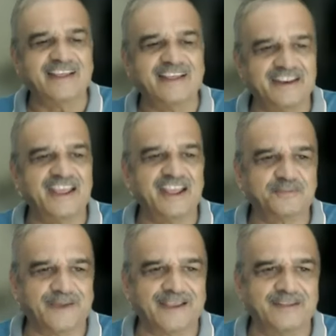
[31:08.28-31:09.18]
the area
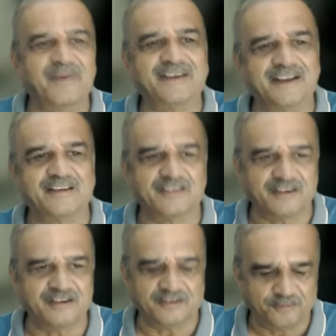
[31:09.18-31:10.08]
is fine. Better
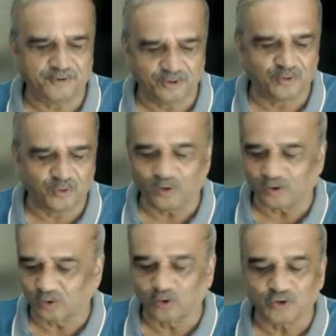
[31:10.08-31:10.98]
if you
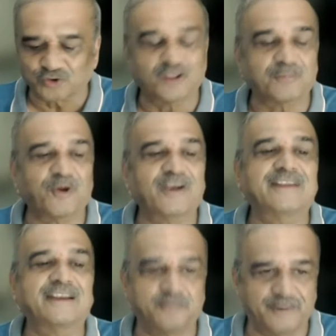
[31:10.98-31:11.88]
go close to the
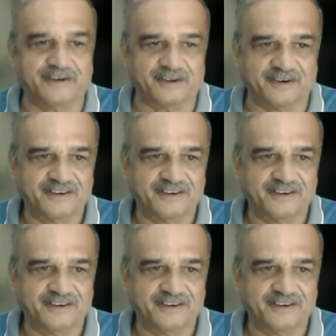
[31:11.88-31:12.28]
point, that's better.